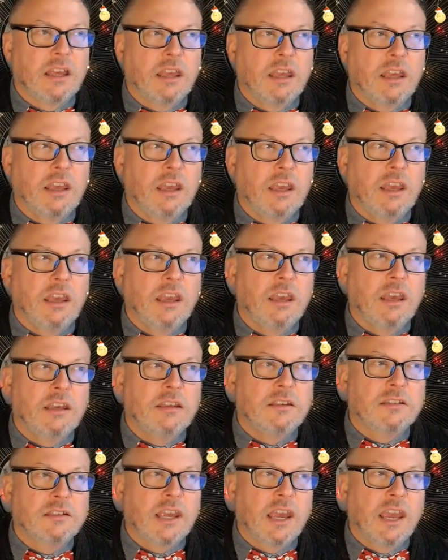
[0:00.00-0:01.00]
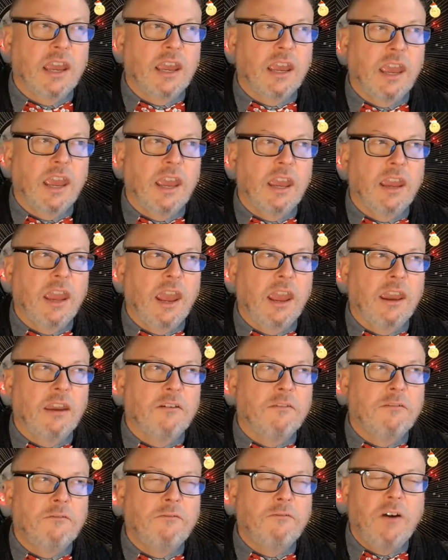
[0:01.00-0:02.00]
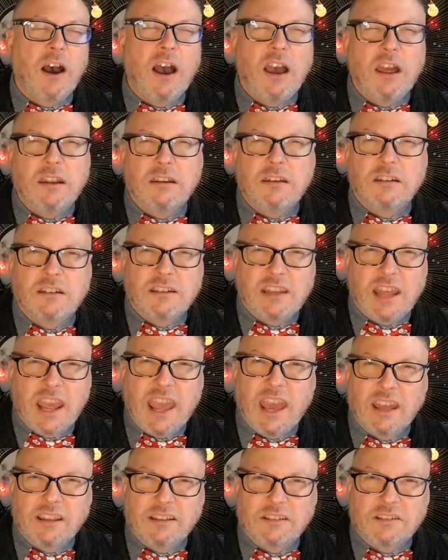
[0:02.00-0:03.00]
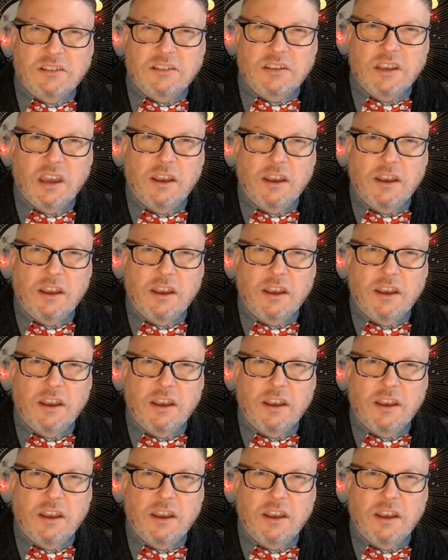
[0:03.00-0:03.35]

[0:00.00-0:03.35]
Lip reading: it is a fun dance.